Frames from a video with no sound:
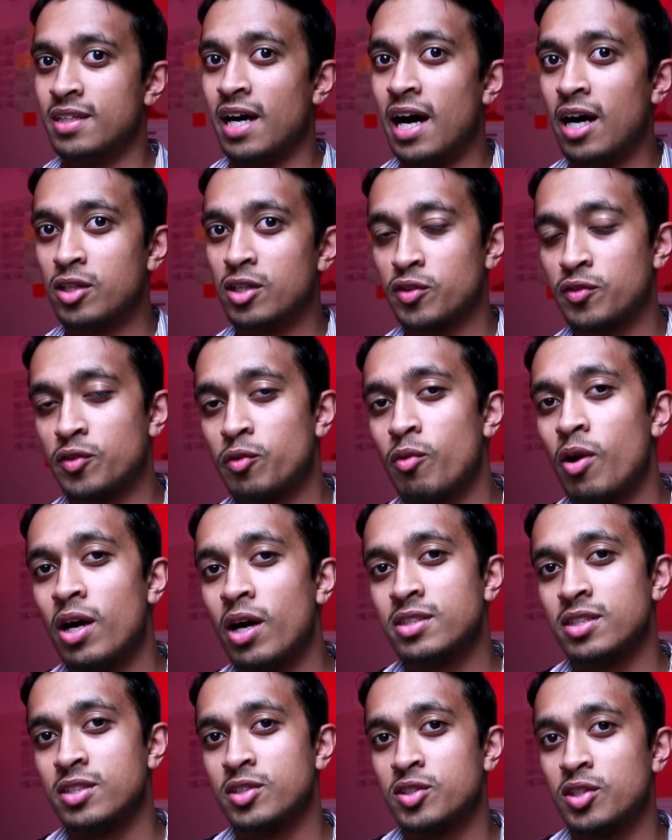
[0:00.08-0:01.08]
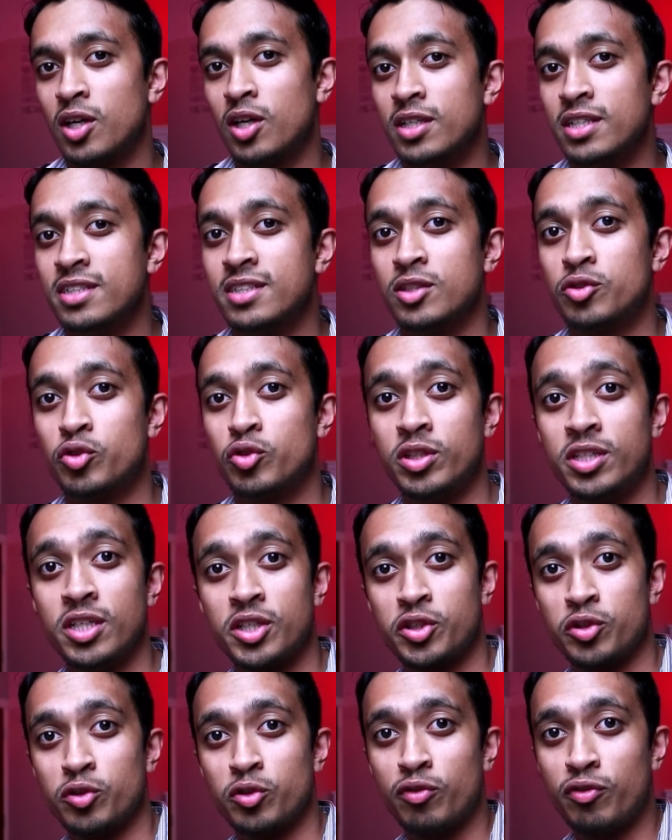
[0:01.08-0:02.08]
House of the Rising Sun is a
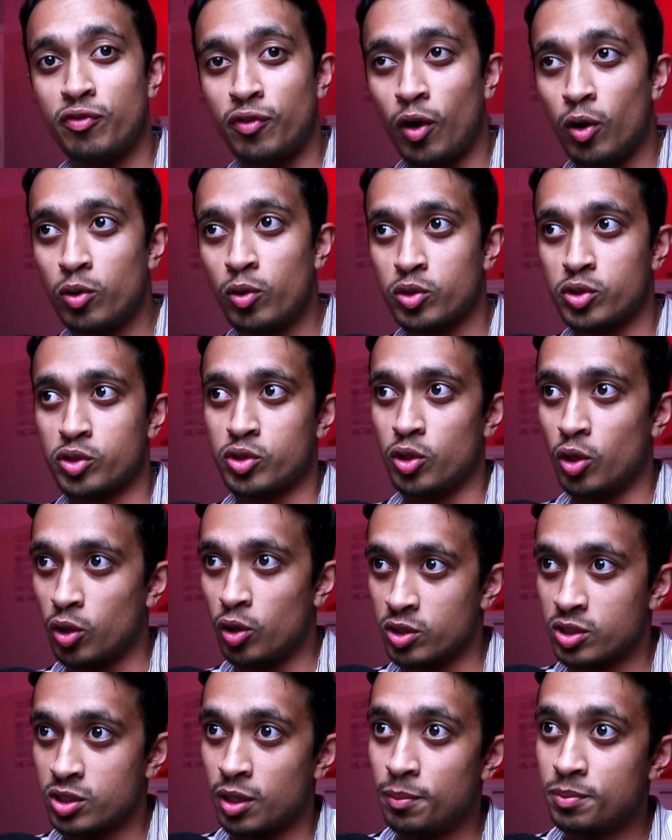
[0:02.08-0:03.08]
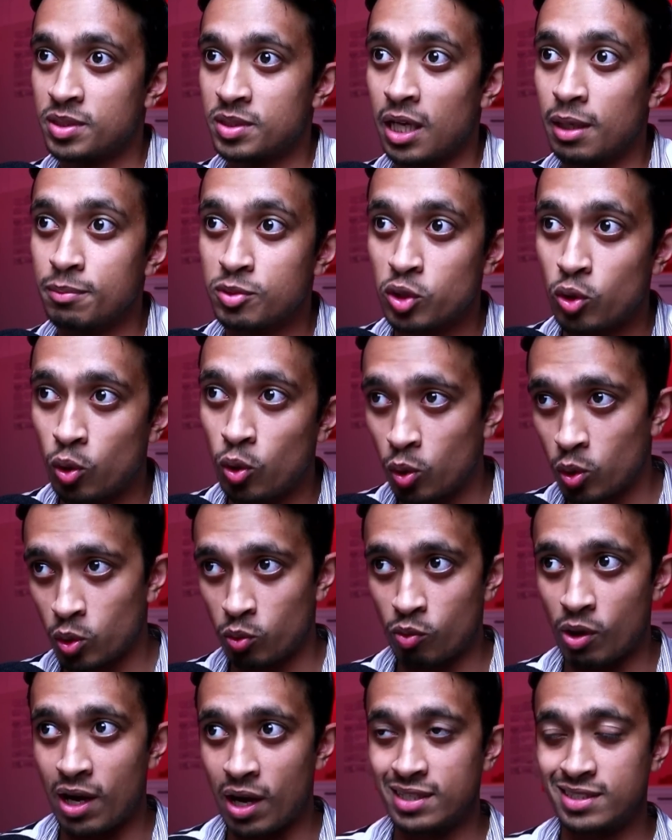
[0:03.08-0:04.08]
traditional folk song, sometimes called
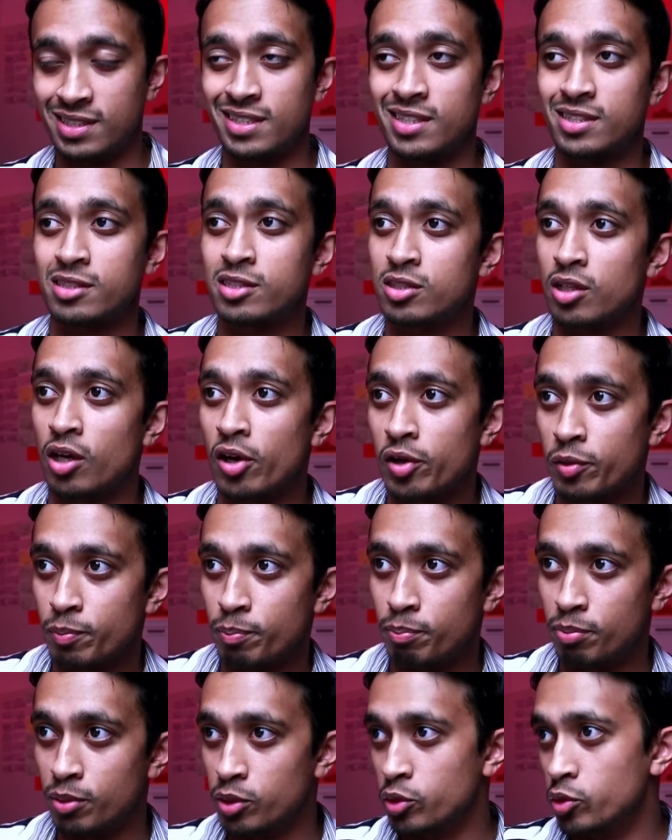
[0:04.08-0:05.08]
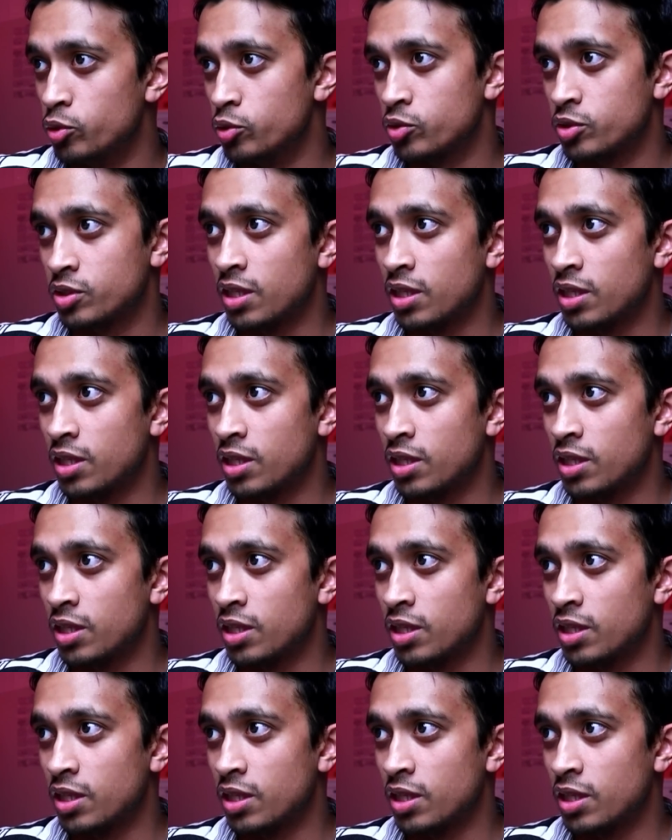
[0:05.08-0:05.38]
Rising Sun Blues.